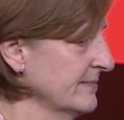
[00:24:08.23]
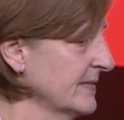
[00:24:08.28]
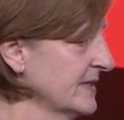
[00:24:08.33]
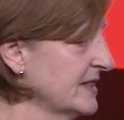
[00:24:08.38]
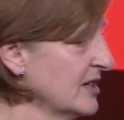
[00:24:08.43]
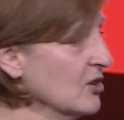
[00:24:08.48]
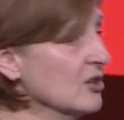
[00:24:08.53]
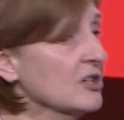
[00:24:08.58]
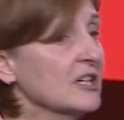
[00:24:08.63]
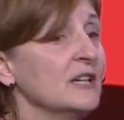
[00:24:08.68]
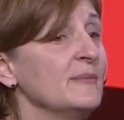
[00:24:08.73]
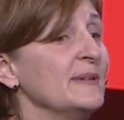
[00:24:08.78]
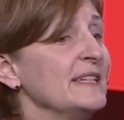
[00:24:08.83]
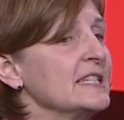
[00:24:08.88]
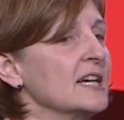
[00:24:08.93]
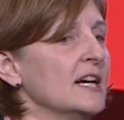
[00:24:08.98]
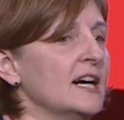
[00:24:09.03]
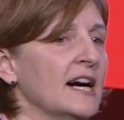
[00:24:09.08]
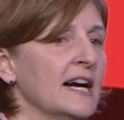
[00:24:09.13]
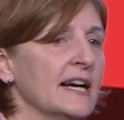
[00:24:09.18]
There are going to be
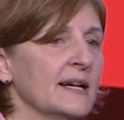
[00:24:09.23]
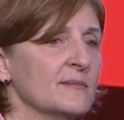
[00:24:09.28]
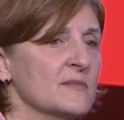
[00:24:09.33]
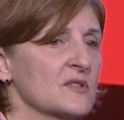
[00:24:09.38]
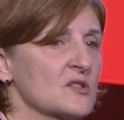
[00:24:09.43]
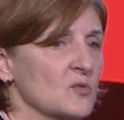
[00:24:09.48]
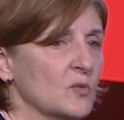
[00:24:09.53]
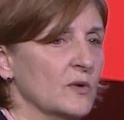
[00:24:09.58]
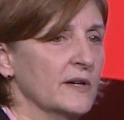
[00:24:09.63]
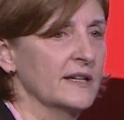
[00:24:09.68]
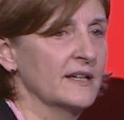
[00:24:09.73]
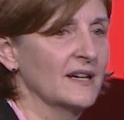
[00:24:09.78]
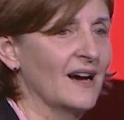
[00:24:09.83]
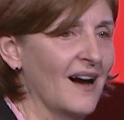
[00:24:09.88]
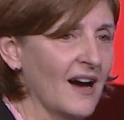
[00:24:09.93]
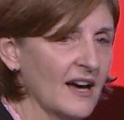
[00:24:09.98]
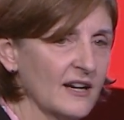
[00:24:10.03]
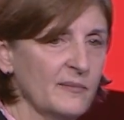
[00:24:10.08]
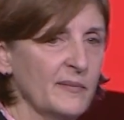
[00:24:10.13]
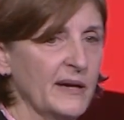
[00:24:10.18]
times when
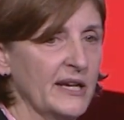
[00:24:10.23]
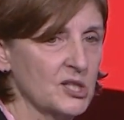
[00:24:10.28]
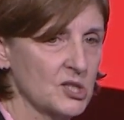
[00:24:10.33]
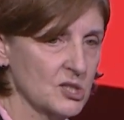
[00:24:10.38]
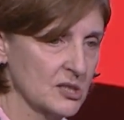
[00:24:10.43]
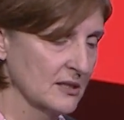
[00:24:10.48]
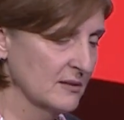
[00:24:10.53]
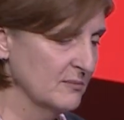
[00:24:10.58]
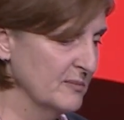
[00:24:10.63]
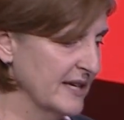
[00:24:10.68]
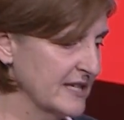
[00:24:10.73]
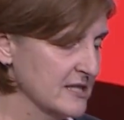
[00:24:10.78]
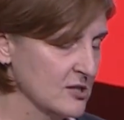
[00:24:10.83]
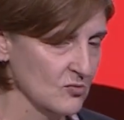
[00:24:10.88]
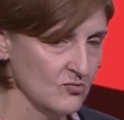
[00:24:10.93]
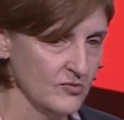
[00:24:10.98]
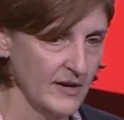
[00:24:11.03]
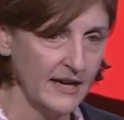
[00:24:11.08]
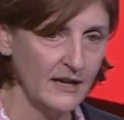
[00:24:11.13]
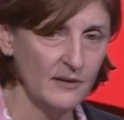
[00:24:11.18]
automation makes a
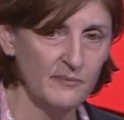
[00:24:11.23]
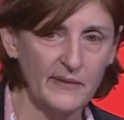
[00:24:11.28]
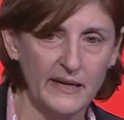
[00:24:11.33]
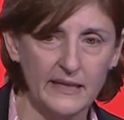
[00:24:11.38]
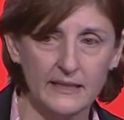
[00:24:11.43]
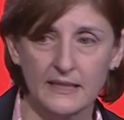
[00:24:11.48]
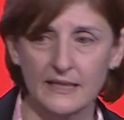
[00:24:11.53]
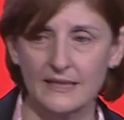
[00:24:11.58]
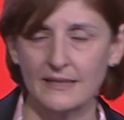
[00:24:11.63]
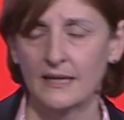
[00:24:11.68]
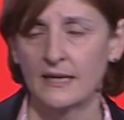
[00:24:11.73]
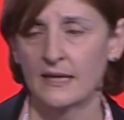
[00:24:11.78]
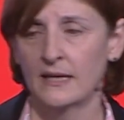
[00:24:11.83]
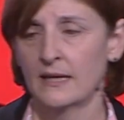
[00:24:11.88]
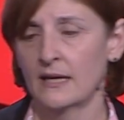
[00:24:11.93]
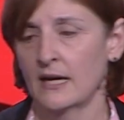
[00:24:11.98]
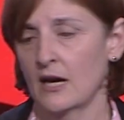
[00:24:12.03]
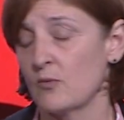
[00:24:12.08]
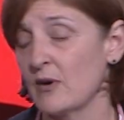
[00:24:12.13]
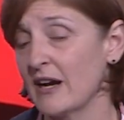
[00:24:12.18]

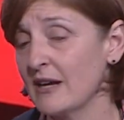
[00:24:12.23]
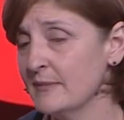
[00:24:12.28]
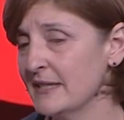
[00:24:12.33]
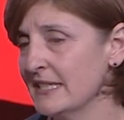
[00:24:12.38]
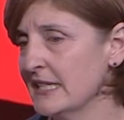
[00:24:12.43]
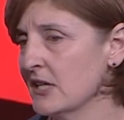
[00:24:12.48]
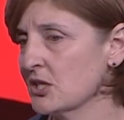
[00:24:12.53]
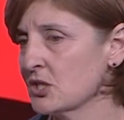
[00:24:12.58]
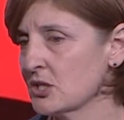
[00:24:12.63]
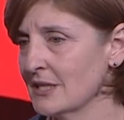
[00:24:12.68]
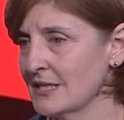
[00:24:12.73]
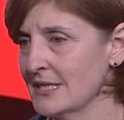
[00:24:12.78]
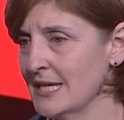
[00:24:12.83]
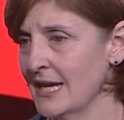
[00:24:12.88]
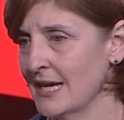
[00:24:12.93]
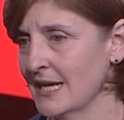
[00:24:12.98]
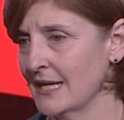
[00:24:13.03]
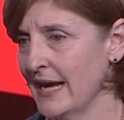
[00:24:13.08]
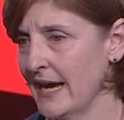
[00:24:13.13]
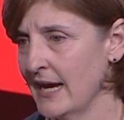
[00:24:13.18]
recommendation to
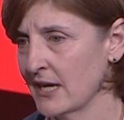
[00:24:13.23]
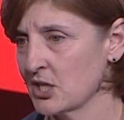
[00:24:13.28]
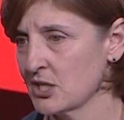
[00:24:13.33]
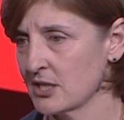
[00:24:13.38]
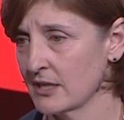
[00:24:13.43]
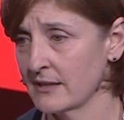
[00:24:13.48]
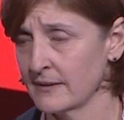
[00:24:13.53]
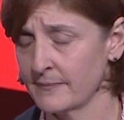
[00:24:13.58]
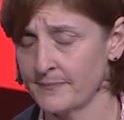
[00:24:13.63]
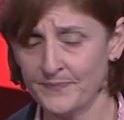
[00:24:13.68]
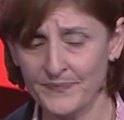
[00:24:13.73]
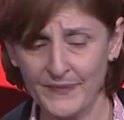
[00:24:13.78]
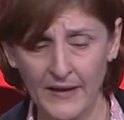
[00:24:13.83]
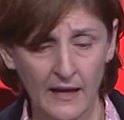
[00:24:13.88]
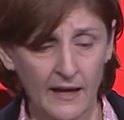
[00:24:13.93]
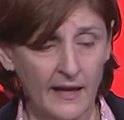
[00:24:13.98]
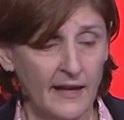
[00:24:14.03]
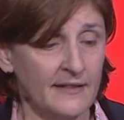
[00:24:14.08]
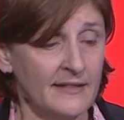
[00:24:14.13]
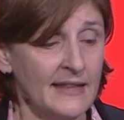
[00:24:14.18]
take an action
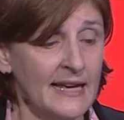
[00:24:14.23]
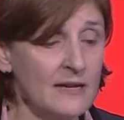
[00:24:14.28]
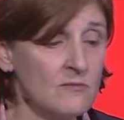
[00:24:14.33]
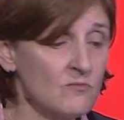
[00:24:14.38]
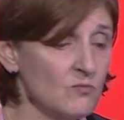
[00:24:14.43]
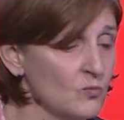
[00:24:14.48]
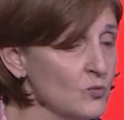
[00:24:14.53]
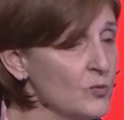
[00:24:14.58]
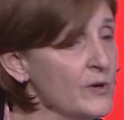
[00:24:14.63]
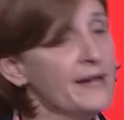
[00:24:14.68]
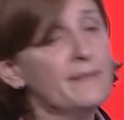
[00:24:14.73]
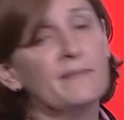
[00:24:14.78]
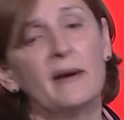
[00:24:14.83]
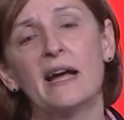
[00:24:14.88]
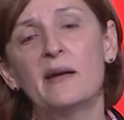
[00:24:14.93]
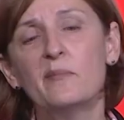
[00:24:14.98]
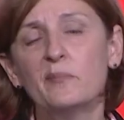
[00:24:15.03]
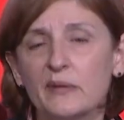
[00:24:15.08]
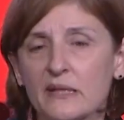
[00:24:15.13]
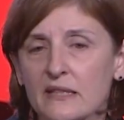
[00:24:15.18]
that we
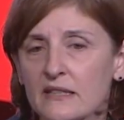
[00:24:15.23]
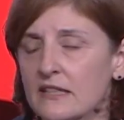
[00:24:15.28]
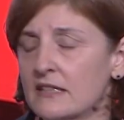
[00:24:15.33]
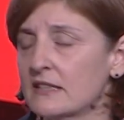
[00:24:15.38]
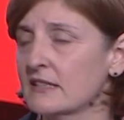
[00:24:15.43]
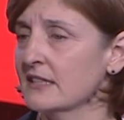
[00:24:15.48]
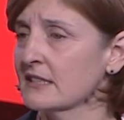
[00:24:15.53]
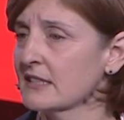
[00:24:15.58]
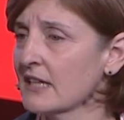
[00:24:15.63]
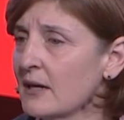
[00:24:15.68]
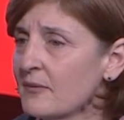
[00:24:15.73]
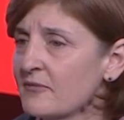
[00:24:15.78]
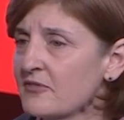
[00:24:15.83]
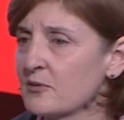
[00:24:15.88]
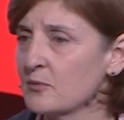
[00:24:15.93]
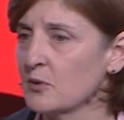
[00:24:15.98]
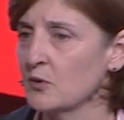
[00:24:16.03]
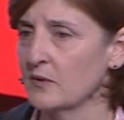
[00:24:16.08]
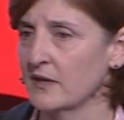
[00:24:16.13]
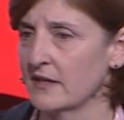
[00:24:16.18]
might be a little
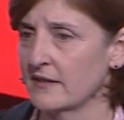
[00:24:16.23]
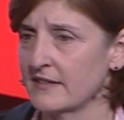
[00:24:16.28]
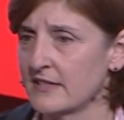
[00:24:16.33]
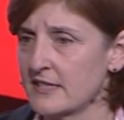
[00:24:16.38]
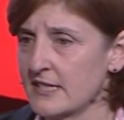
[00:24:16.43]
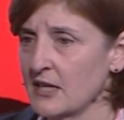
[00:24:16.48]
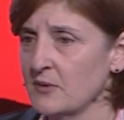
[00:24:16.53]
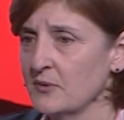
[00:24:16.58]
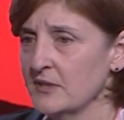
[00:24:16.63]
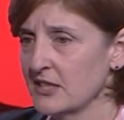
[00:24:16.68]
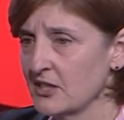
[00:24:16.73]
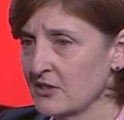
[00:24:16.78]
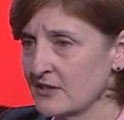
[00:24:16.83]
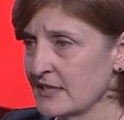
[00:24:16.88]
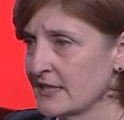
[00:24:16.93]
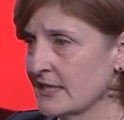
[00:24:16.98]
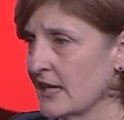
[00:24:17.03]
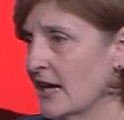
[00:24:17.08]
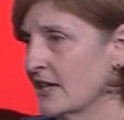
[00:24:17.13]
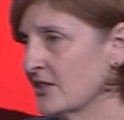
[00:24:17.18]
uncomfortable with. It's like when you go to the
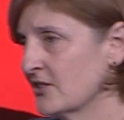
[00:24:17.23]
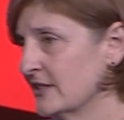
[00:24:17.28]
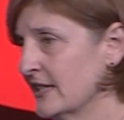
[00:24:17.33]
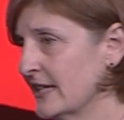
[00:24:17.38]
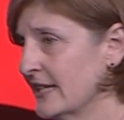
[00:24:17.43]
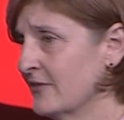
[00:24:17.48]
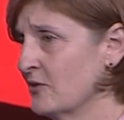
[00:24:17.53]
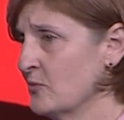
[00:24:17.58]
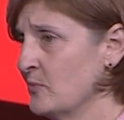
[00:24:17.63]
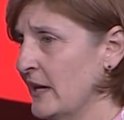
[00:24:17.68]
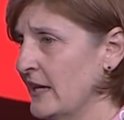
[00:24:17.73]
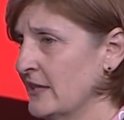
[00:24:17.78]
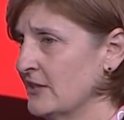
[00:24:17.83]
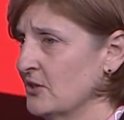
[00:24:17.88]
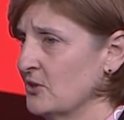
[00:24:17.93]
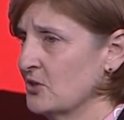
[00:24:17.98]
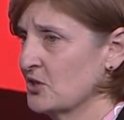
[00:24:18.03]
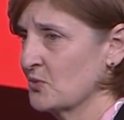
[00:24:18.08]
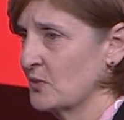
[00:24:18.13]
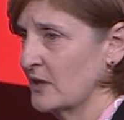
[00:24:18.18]
doctor and they give you bad
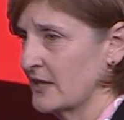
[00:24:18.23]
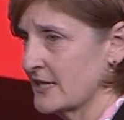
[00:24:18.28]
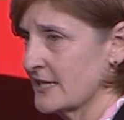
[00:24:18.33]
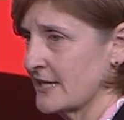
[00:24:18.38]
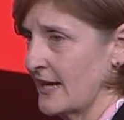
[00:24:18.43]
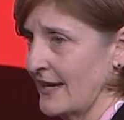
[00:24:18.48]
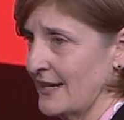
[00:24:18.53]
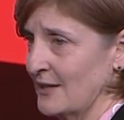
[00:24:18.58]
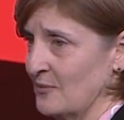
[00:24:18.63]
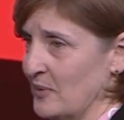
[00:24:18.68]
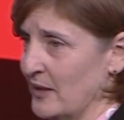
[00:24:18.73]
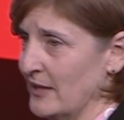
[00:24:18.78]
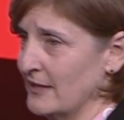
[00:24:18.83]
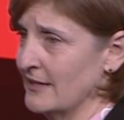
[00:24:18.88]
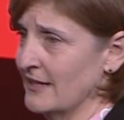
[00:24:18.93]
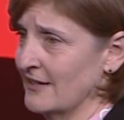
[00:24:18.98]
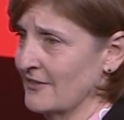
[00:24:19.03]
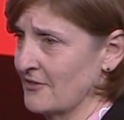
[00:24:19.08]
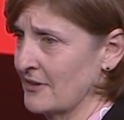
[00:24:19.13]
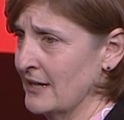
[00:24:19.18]
news, you want a second
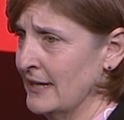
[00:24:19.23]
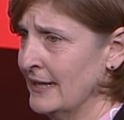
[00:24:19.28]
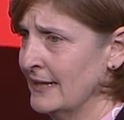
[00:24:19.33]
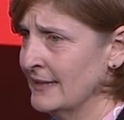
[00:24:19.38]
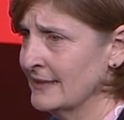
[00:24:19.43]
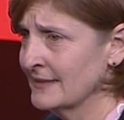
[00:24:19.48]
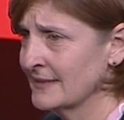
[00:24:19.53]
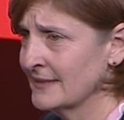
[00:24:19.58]
opinion, right?